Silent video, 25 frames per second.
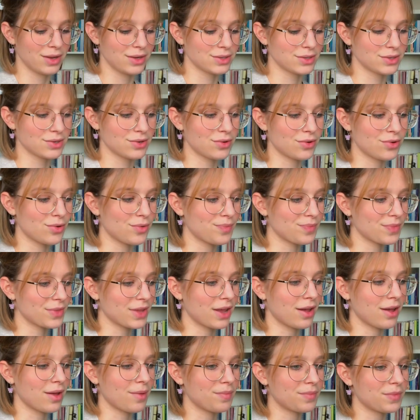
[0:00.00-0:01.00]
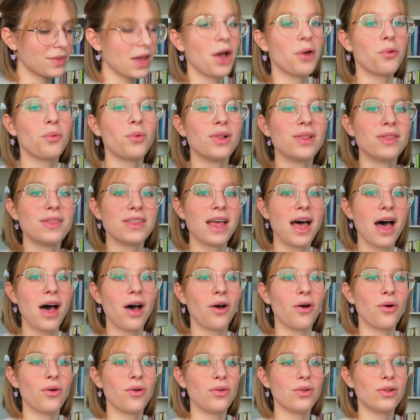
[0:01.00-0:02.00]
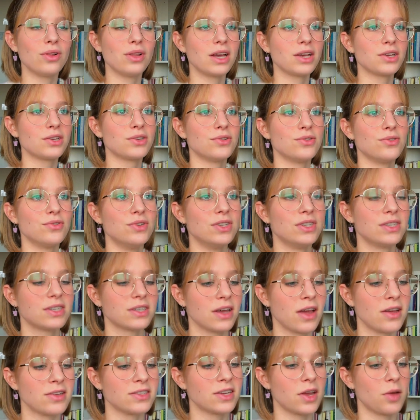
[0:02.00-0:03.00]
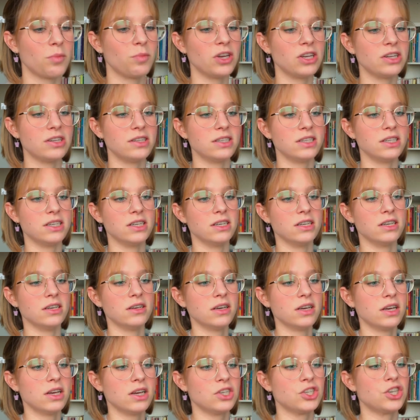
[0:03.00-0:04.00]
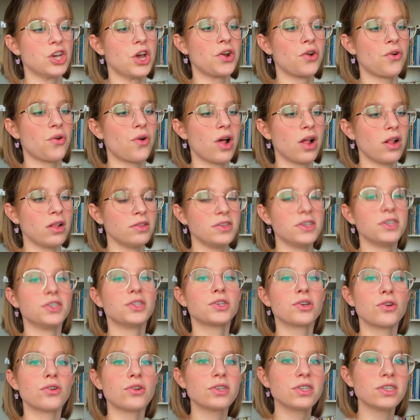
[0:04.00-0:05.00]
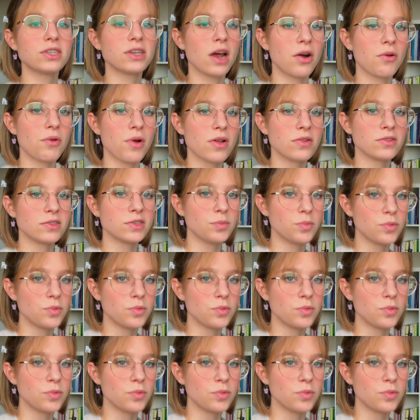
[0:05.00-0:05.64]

So I will now like to discuss a bit the general discourse around the